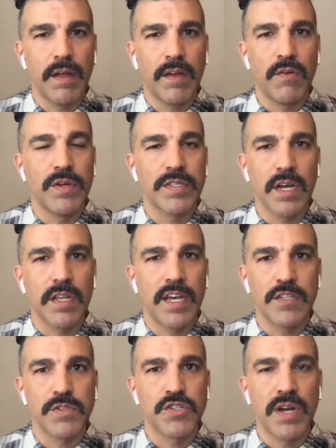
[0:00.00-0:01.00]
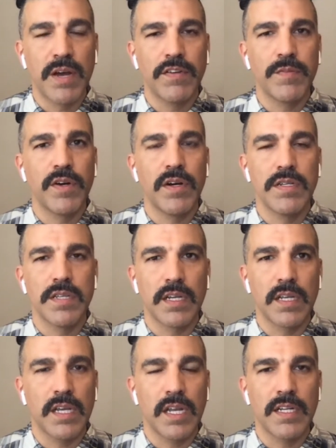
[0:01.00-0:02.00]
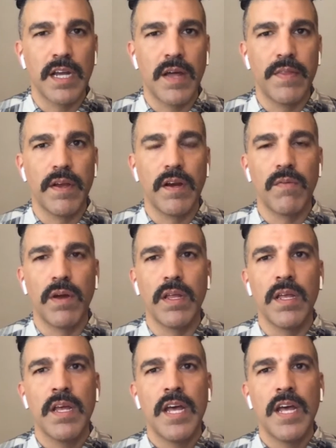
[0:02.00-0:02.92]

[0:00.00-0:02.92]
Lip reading: risk as we travel to Mars and getting down there, right?